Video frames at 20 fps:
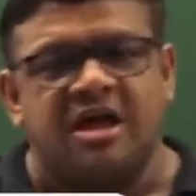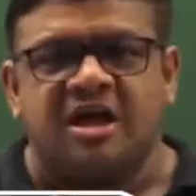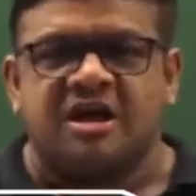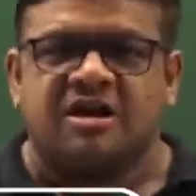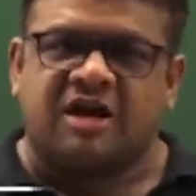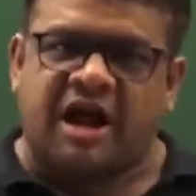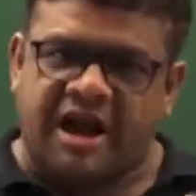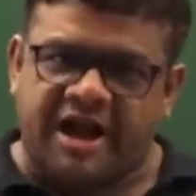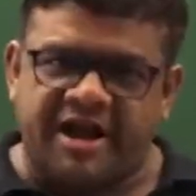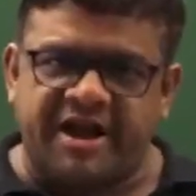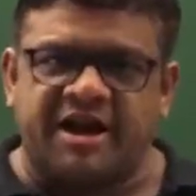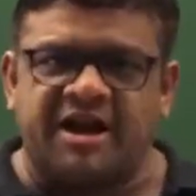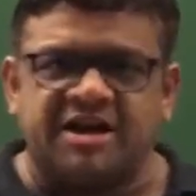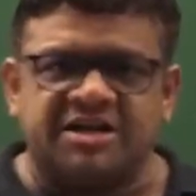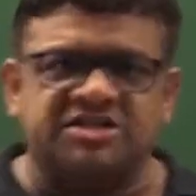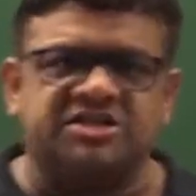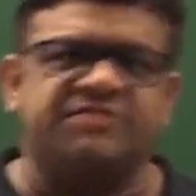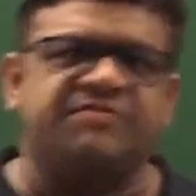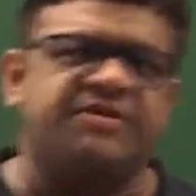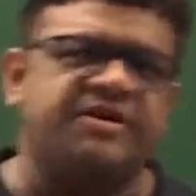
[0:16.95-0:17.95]
Kinetic
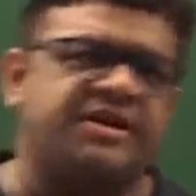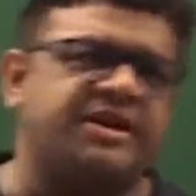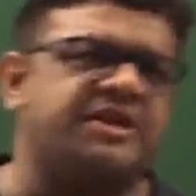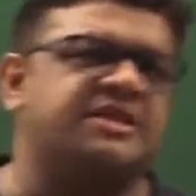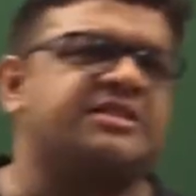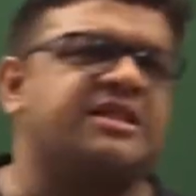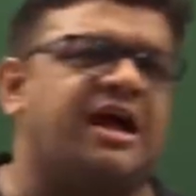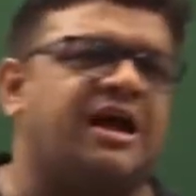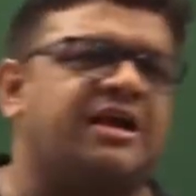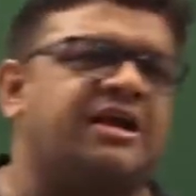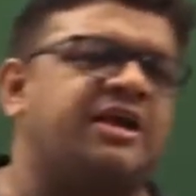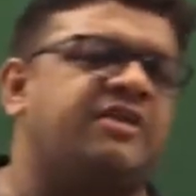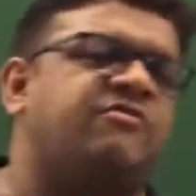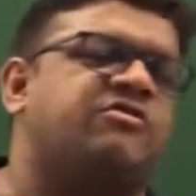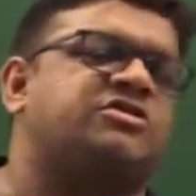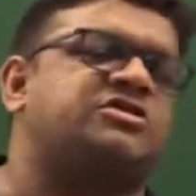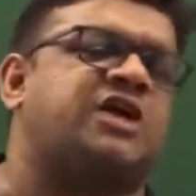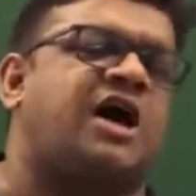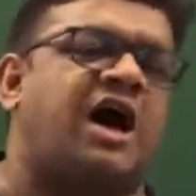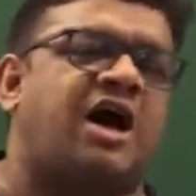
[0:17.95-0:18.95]
energy, we did that, it
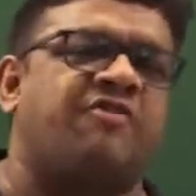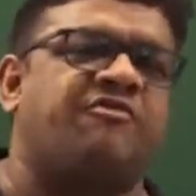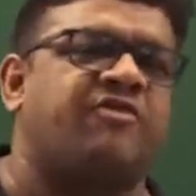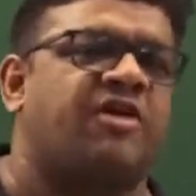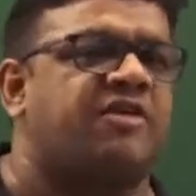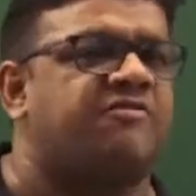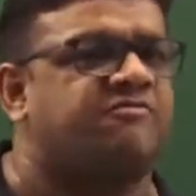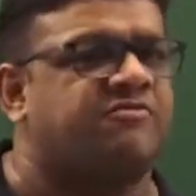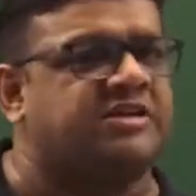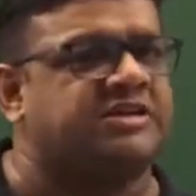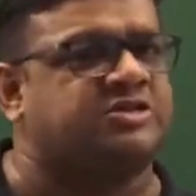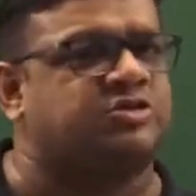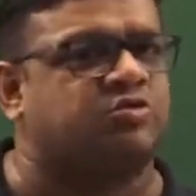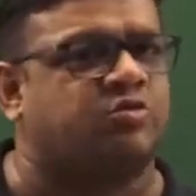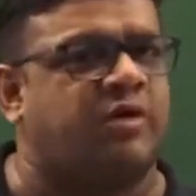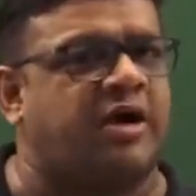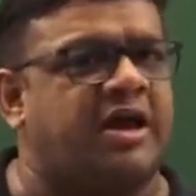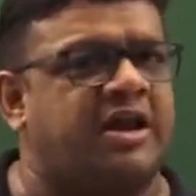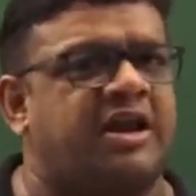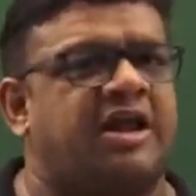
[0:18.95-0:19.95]
was half mv
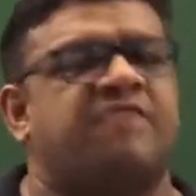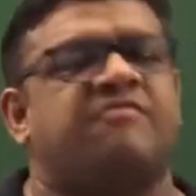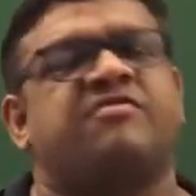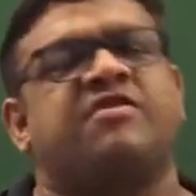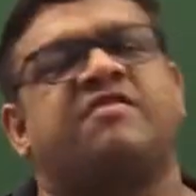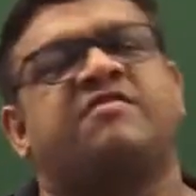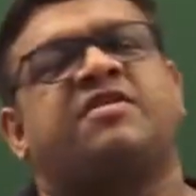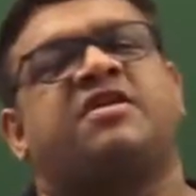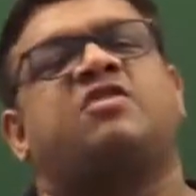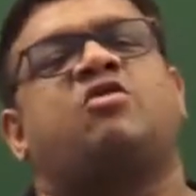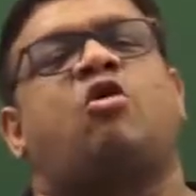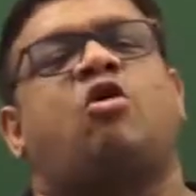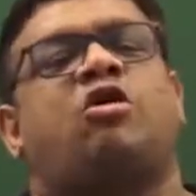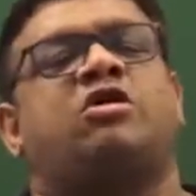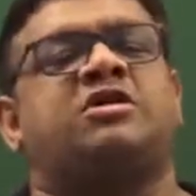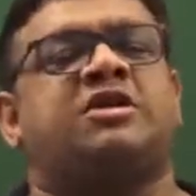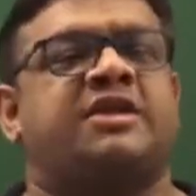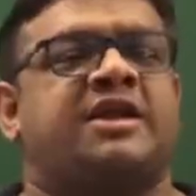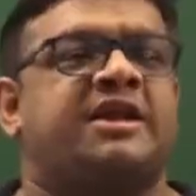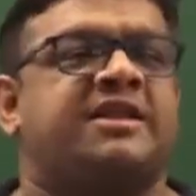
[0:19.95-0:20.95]
square, and we have done all
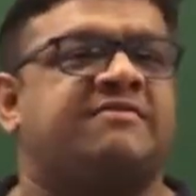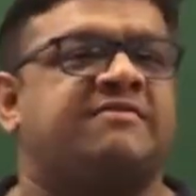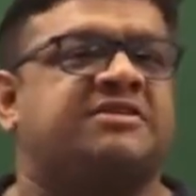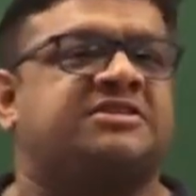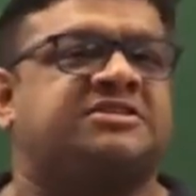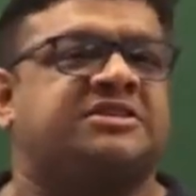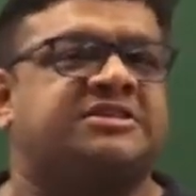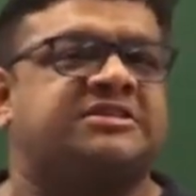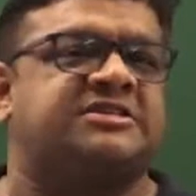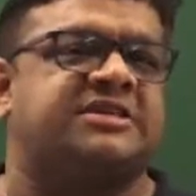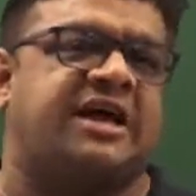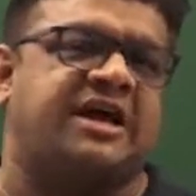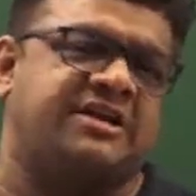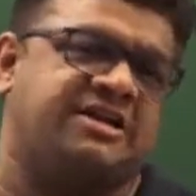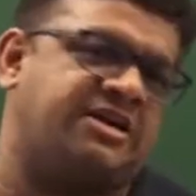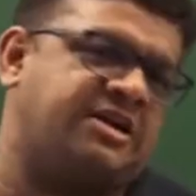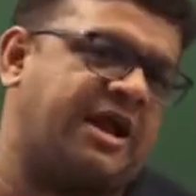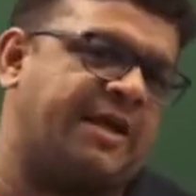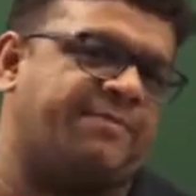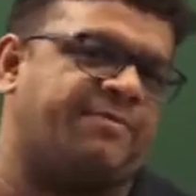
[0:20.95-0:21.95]
the derivations and the
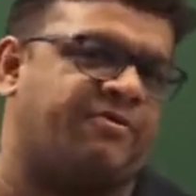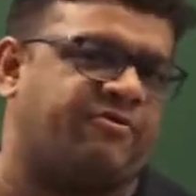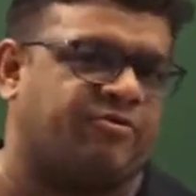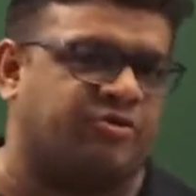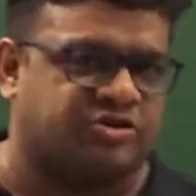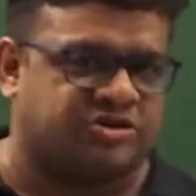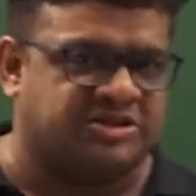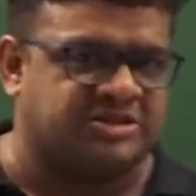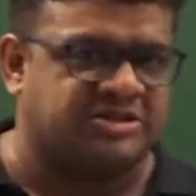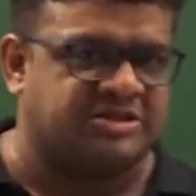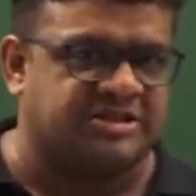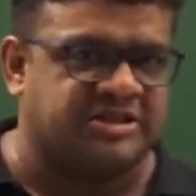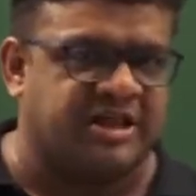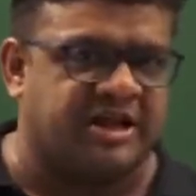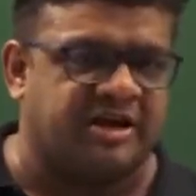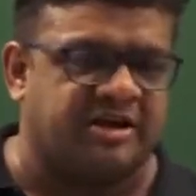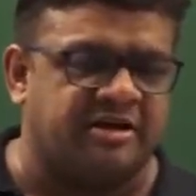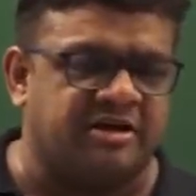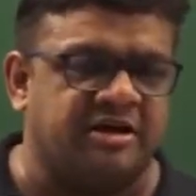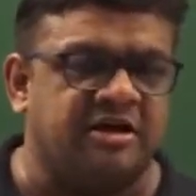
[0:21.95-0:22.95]
type of questions in
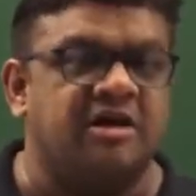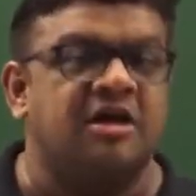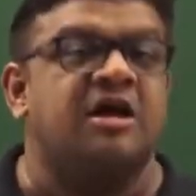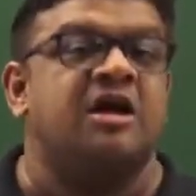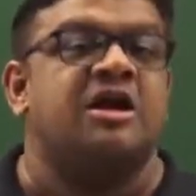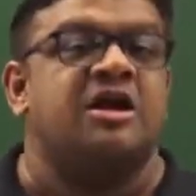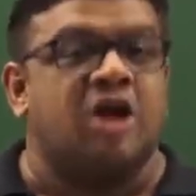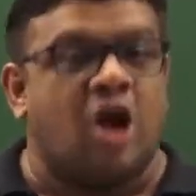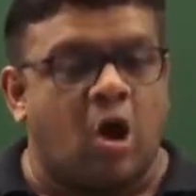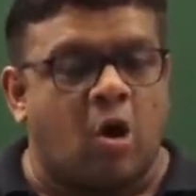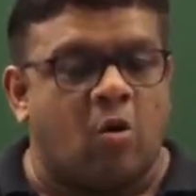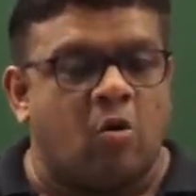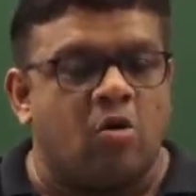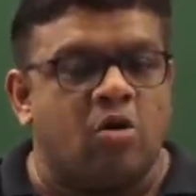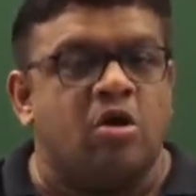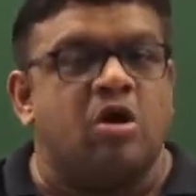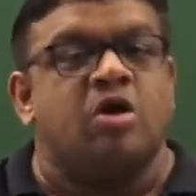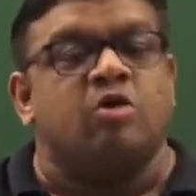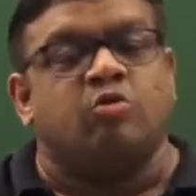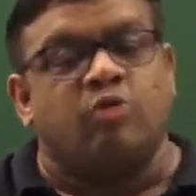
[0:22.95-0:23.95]
there. Now,
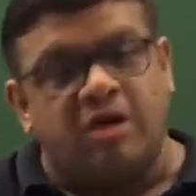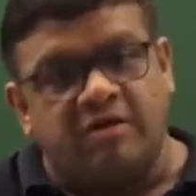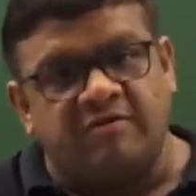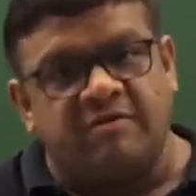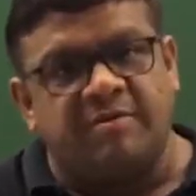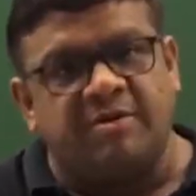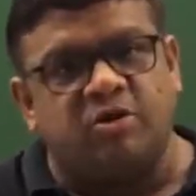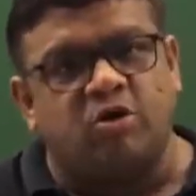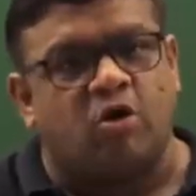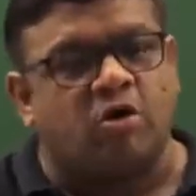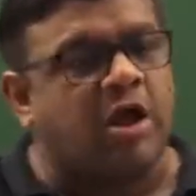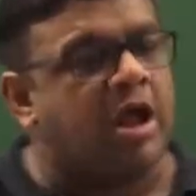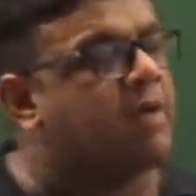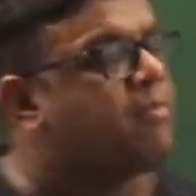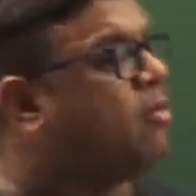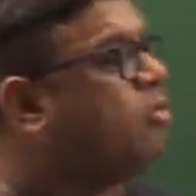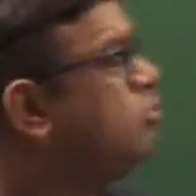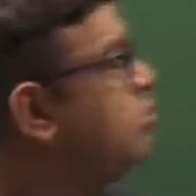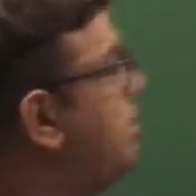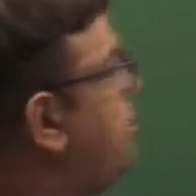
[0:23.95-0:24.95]
today we will be talking
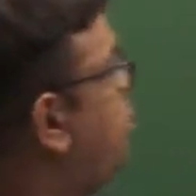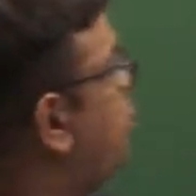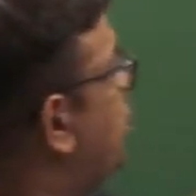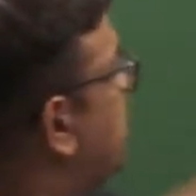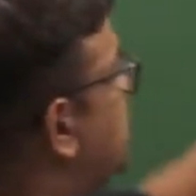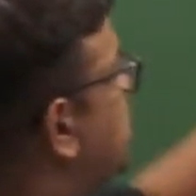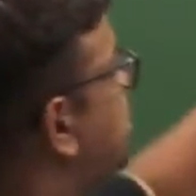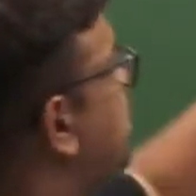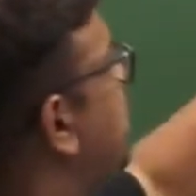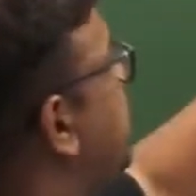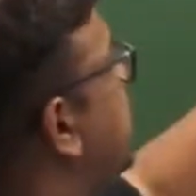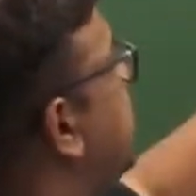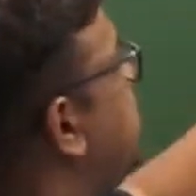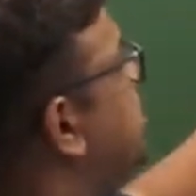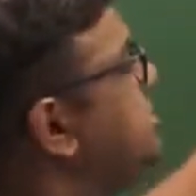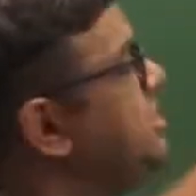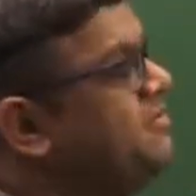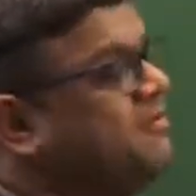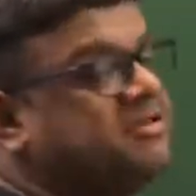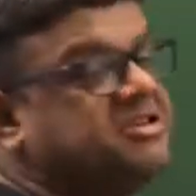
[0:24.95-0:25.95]
about the potential
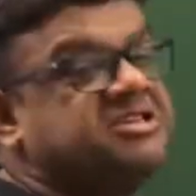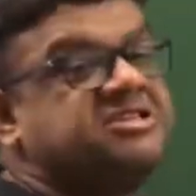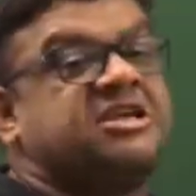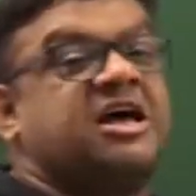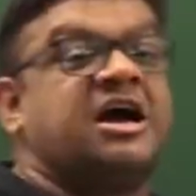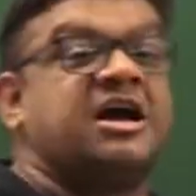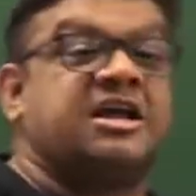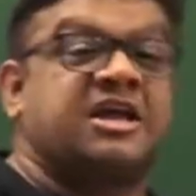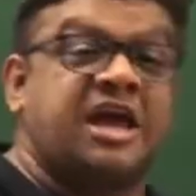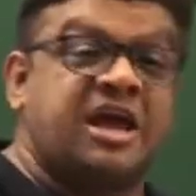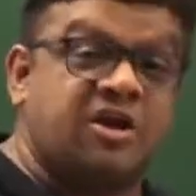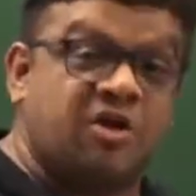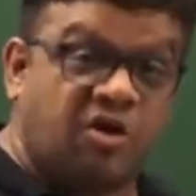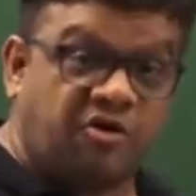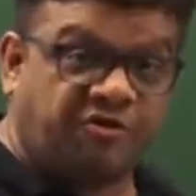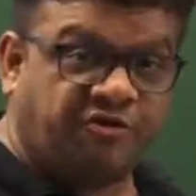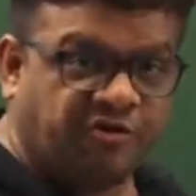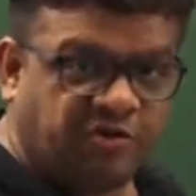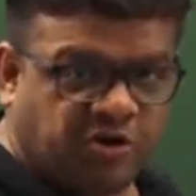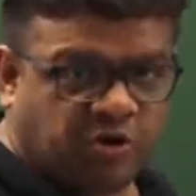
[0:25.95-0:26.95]
energy, which is again
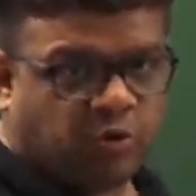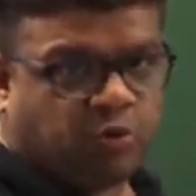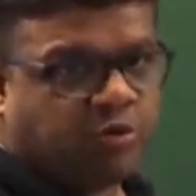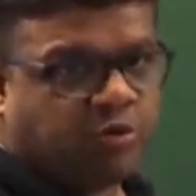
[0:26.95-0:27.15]
of two